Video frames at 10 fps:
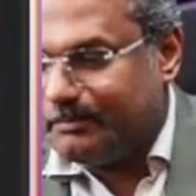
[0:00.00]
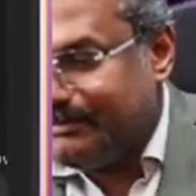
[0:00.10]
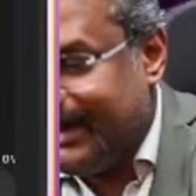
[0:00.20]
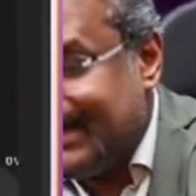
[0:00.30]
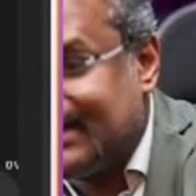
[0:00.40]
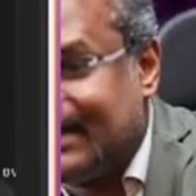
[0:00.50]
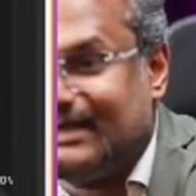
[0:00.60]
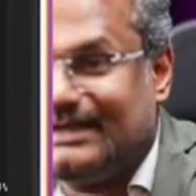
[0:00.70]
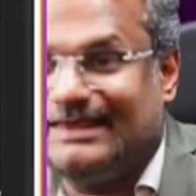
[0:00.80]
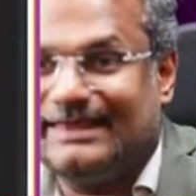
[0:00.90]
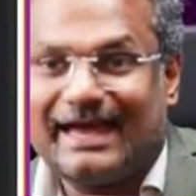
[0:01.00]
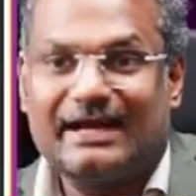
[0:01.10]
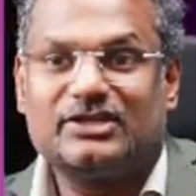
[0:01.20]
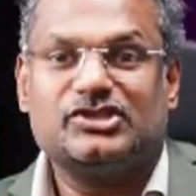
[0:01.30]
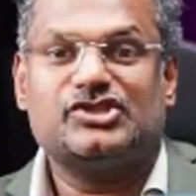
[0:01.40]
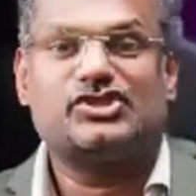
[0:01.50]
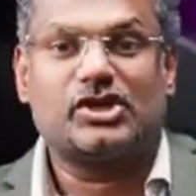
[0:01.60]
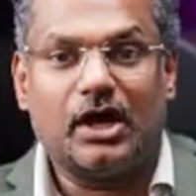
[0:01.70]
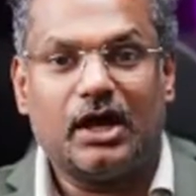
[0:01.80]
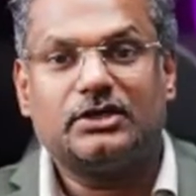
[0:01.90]
making that
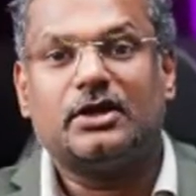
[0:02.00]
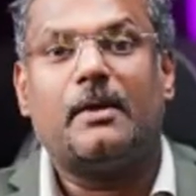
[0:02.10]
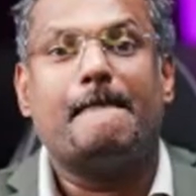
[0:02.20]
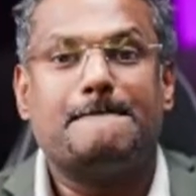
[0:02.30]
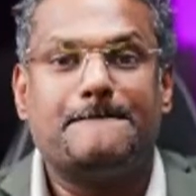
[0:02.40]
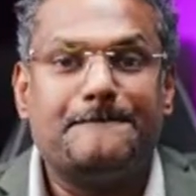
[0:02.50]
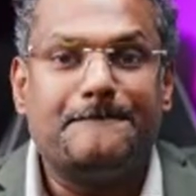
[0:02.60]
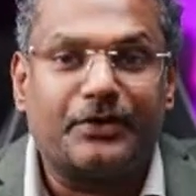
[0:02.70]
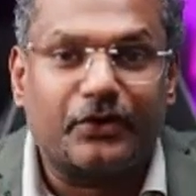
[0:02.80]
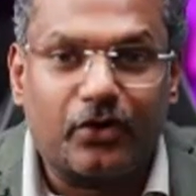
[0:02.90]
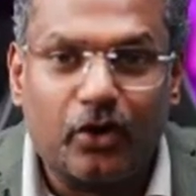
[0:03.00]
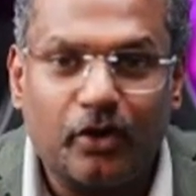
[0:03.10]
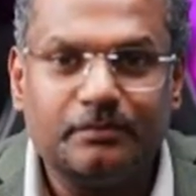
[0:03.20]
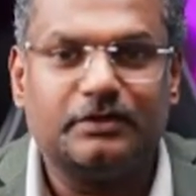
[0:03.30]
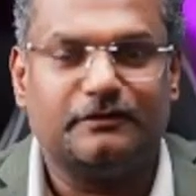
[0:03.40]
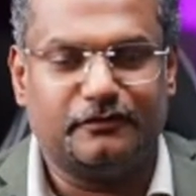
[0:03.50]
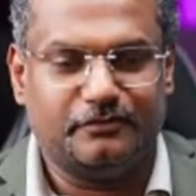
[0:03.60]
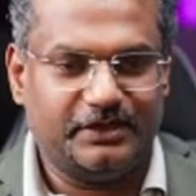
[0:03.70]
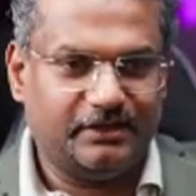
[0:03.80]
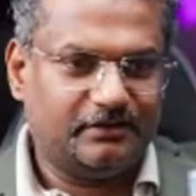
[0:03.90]
chart prompt
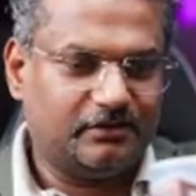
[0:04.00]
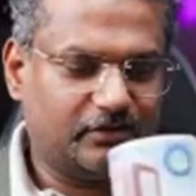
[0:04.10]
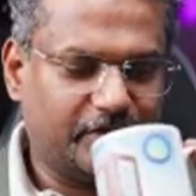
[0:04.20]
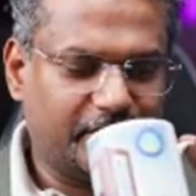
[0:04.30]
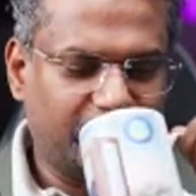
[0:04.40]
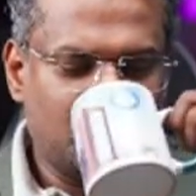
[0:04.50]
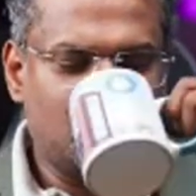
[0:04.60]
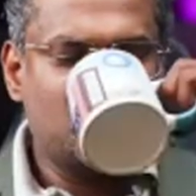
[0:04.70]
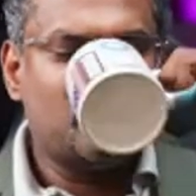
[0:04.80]
for me. All right.